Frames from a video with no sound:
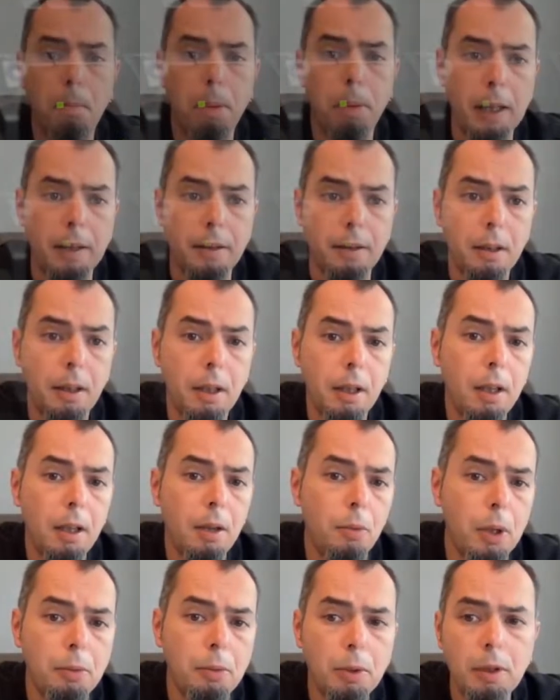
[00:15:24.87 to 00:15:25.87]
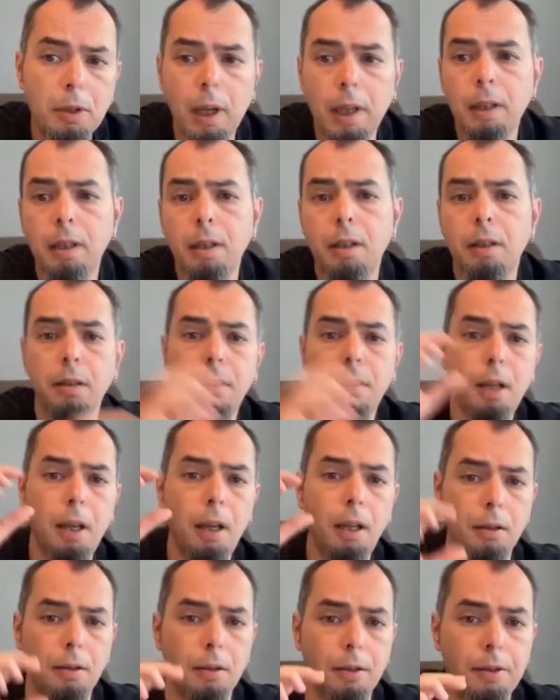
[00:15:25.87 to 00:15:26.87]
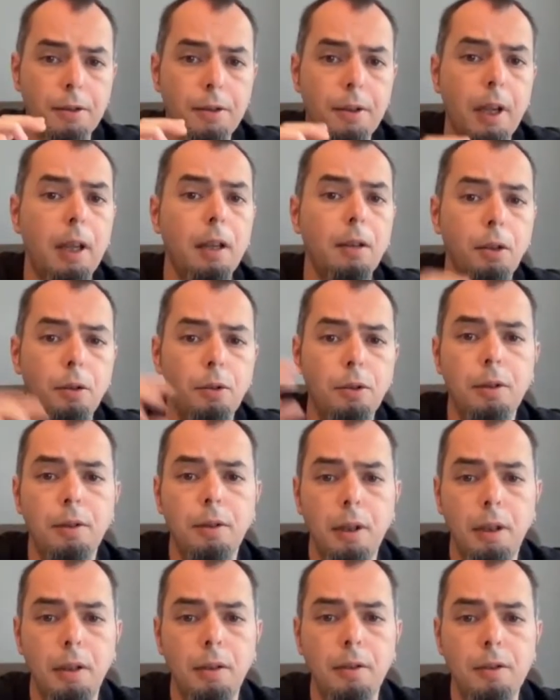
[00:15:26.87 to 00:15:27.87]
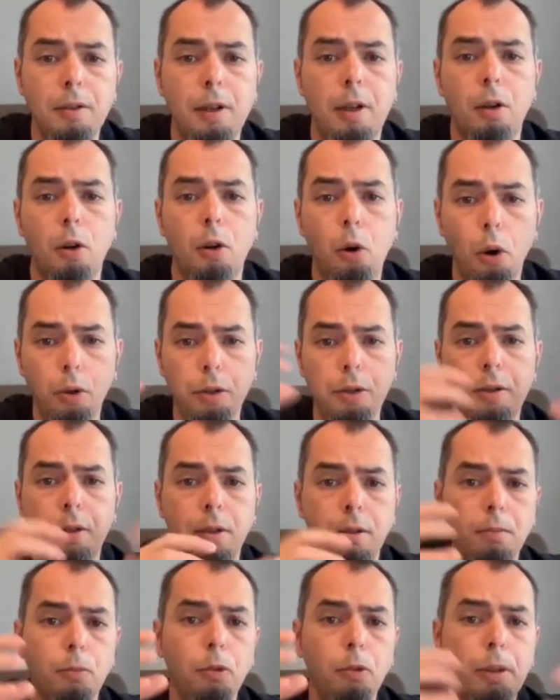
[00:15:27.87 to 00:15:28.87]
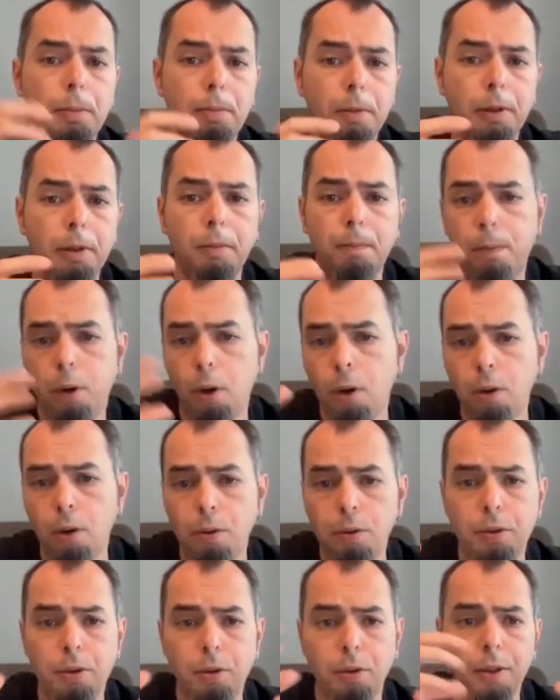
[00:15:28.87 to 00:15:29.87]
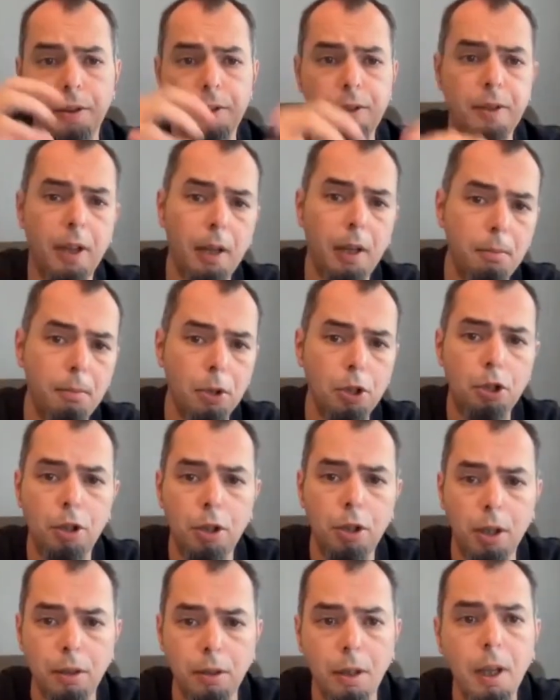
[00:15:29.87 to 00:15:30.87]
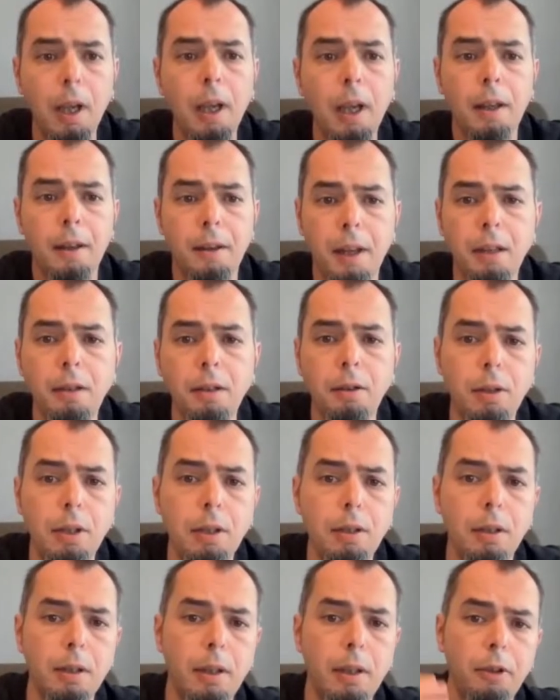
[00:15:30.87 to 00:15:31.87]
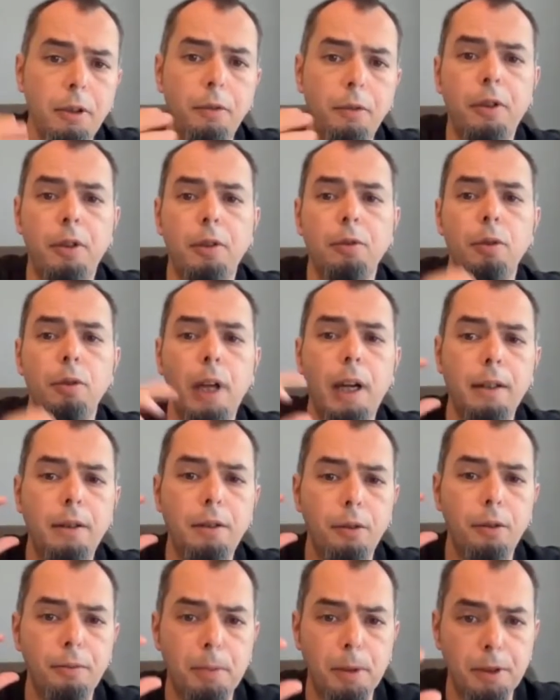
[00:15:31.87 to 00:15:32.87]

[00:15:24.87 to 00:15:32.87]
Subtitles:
But when we're running containers, and those containers are hosted multiple pods on the same machine, then you need a level of granularity of